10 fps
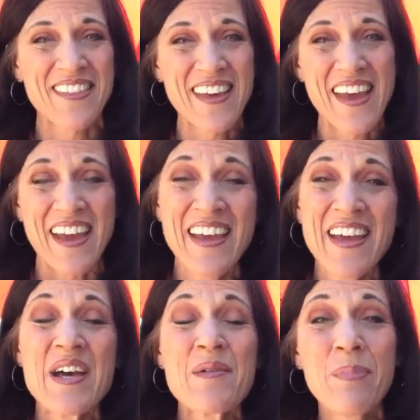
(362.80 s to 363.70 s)
thing,
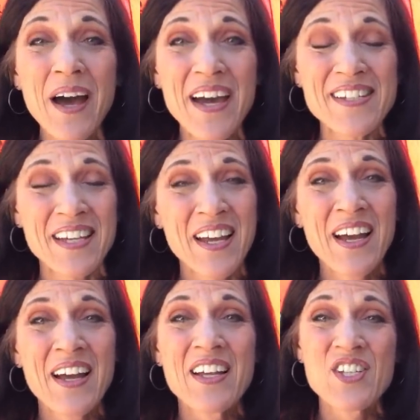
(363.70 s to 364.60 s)
but
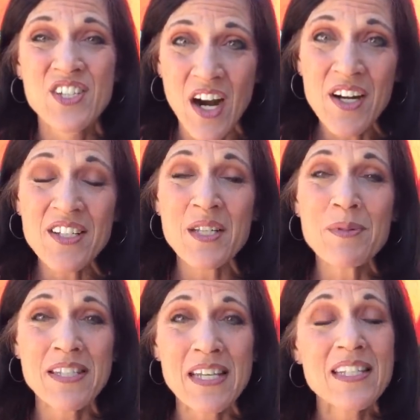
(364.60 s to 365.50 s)
Start some
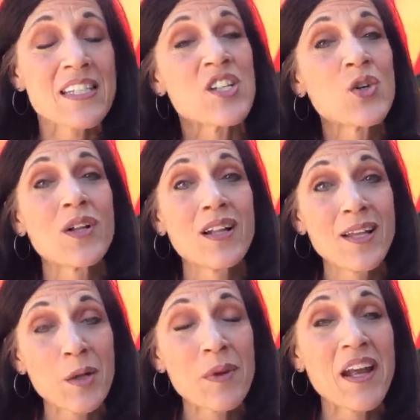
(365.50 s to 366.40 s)
seeds and do a
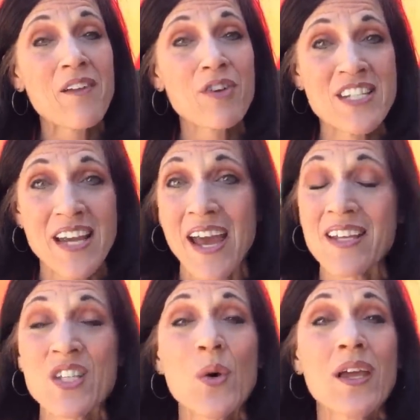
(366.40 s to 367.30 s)
little bit every day.
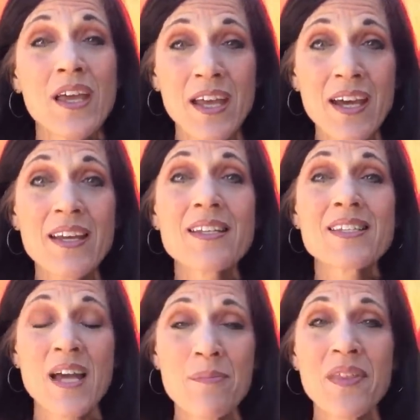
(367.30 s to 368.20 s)
So get
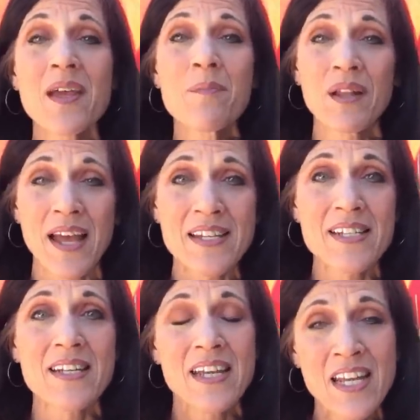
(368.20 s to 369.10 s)
something
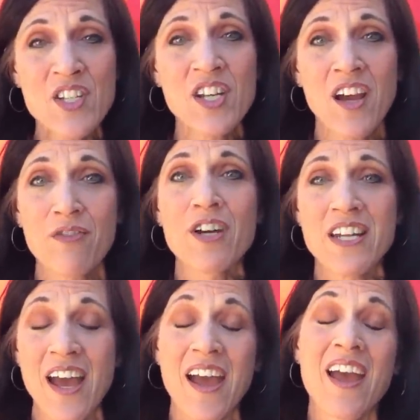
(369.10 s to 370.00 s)
planted each and every
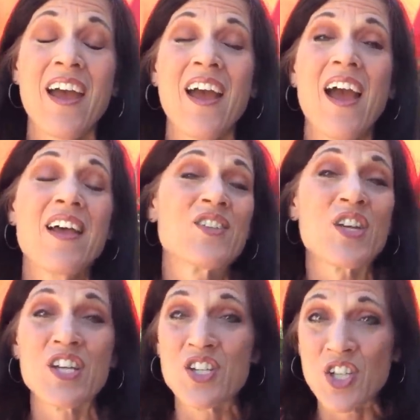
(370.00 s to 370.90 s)
day so
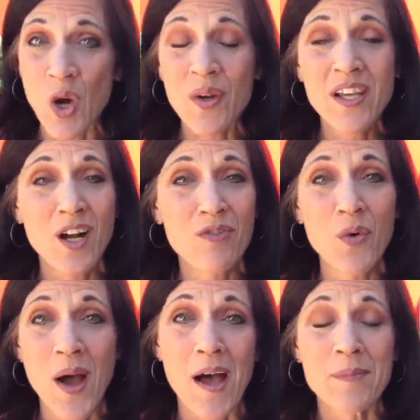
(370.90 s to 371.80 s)
you don't get
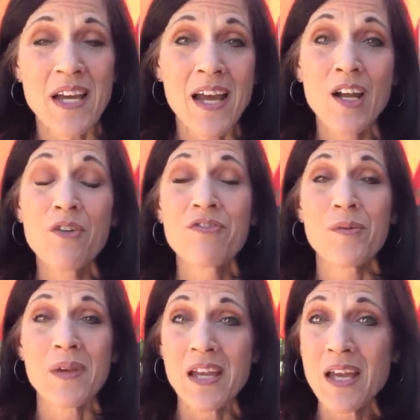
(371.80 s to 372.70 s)
overwhelmed. I know
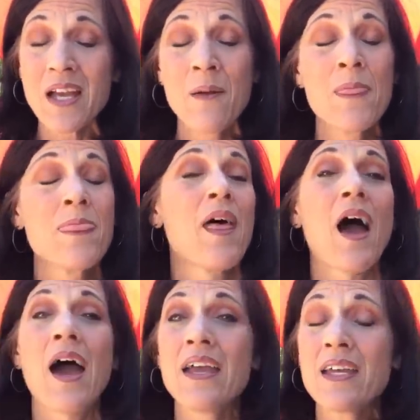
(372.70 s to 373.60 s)
for me,
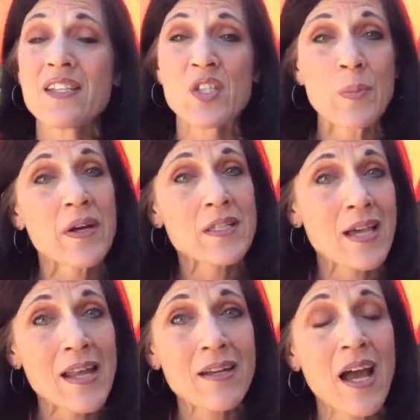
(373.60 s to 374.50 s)
I get super
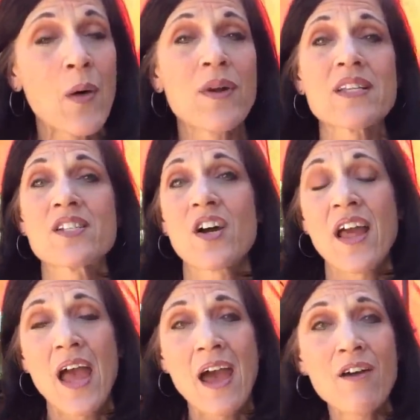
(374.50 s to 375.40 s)
excited. I want to start
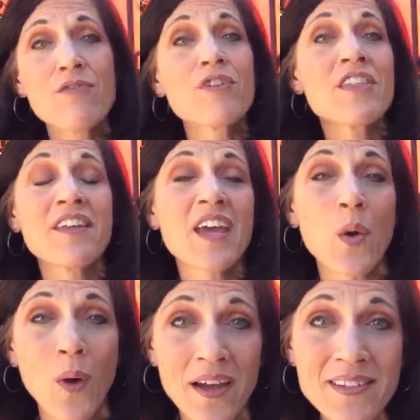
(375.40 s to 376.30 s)
everything
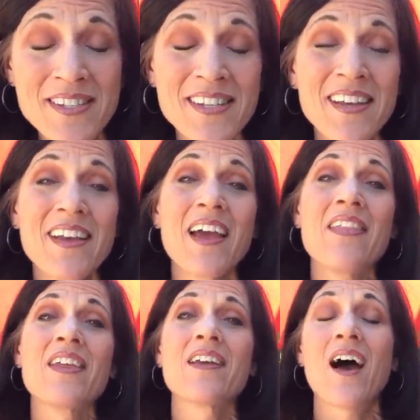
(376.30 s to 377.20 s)
at once.
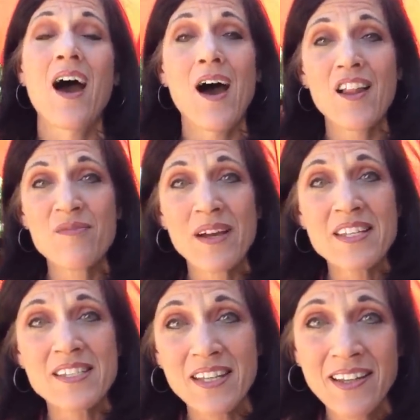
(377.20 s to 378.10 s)
And then all of my
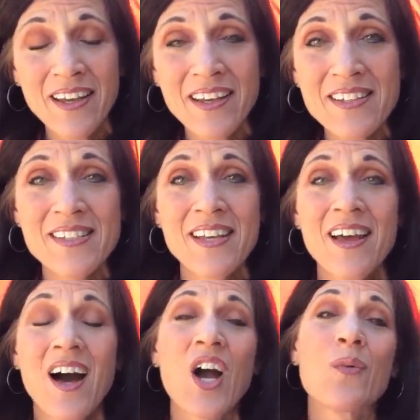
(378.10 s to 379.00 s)
seedlings
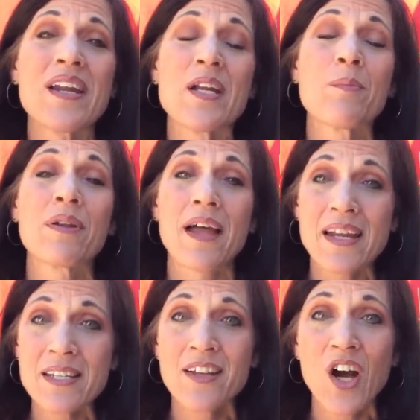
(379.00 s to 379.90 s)
are ready to
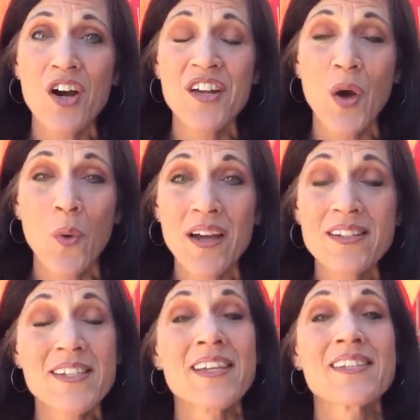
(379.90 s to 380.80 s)
plant in the garden at
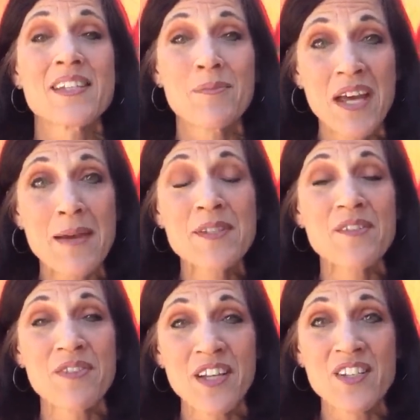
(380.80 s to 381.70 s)
once. And sometimes
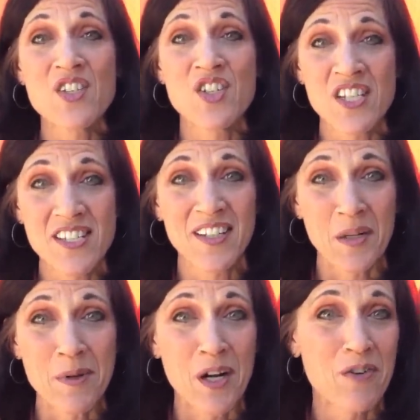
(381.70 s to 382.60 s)
it feels just a
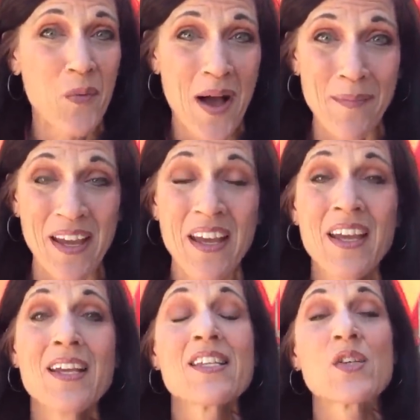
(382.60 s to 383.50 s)
little bit overwhelming.
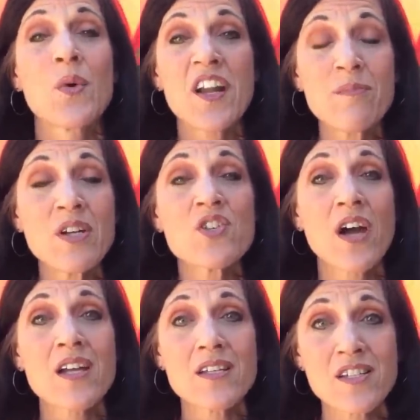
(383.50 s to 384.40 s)
So what I've been
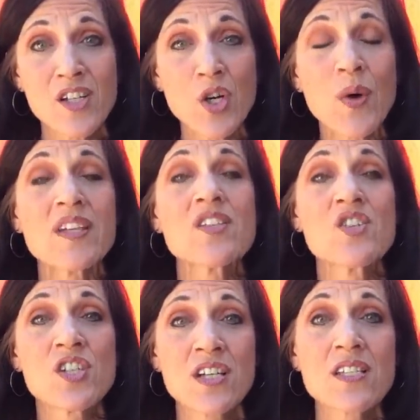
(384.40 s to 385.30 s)
trying to do is
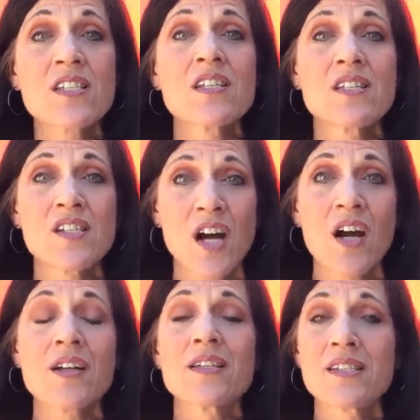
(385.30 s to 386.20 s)
just
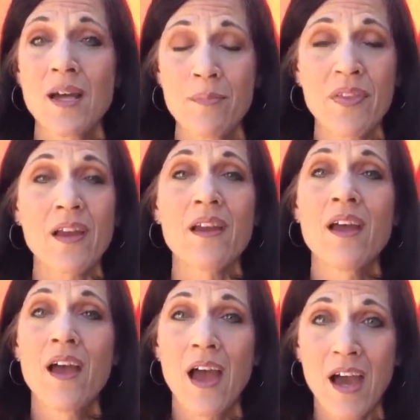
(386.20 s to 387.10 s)
start something
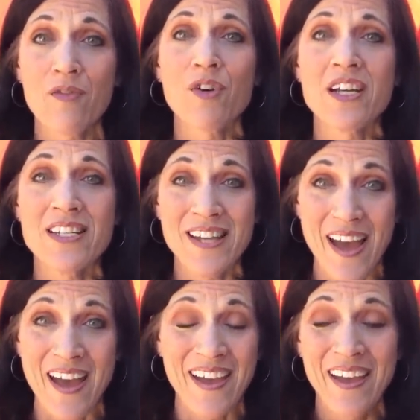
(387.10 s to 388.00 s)
every
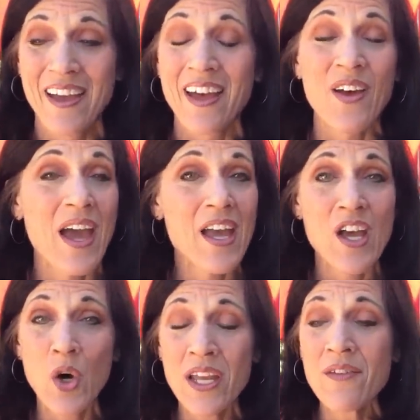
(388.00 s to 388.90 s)
day. Okay,
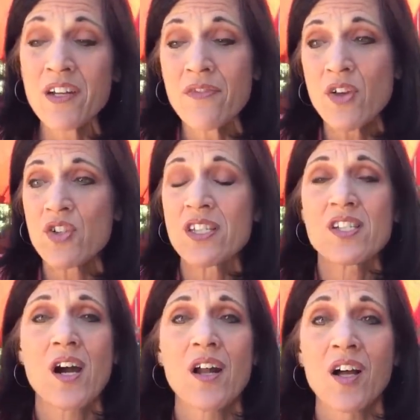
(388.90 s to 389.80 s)
even if you just
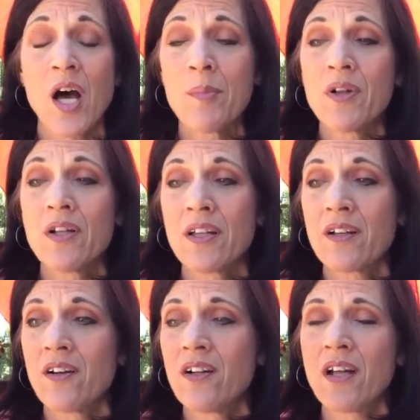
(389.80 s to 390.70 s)
start a couple
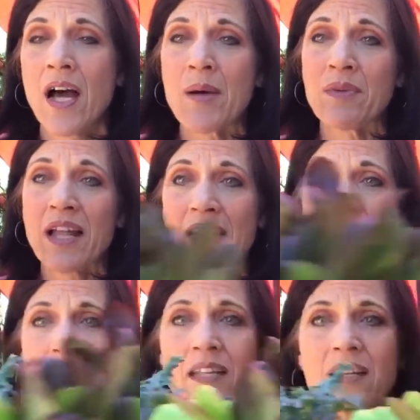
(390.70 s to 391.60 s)
little um,
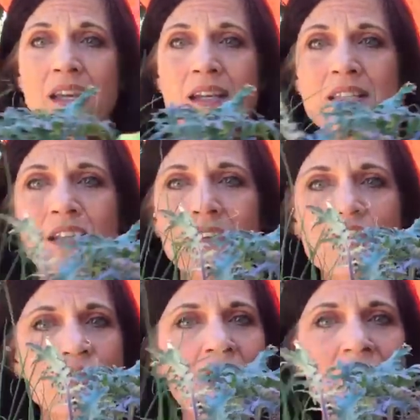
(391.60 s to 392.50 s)
lettuce seedlings, a little
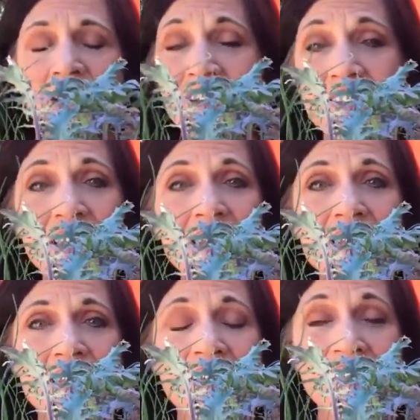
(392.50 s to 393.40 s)
tray of lettuce
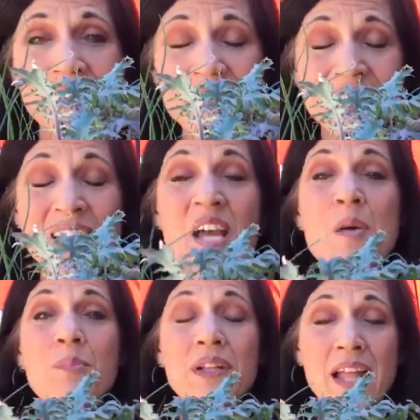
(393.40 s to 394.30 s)
seedlings like this,
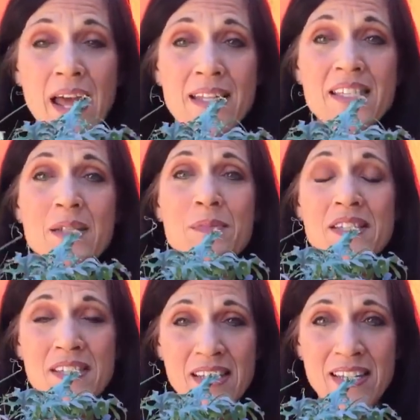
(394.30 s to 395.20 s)
plant some
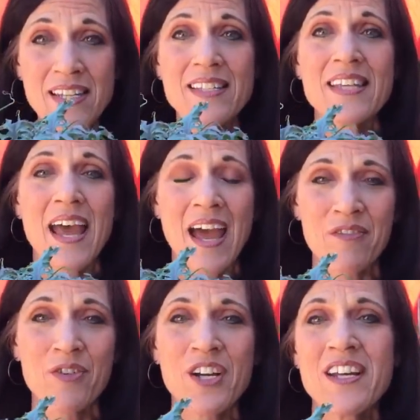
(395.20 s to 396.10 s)
seeds
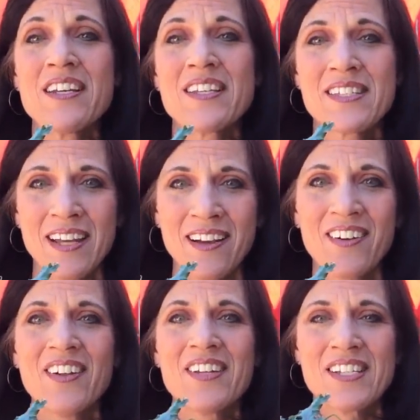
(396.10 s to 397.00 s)
every
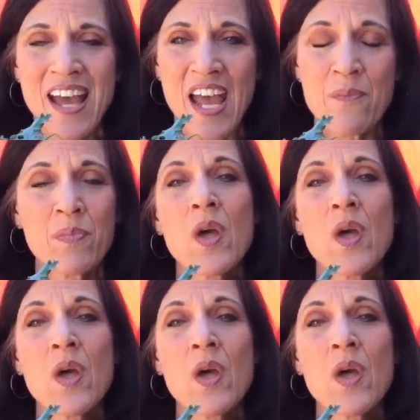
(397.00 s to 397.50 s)
single day.